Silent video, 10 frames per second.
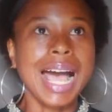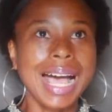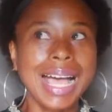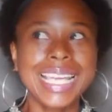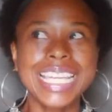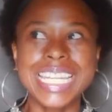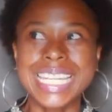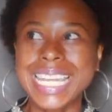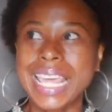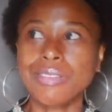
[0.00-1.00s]
I
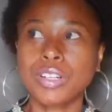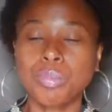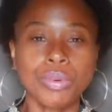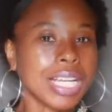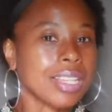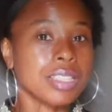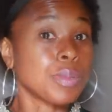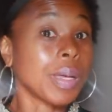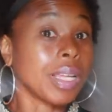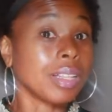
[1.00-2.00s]
never break the
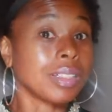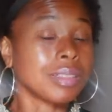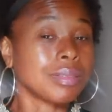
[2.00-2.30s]
spell.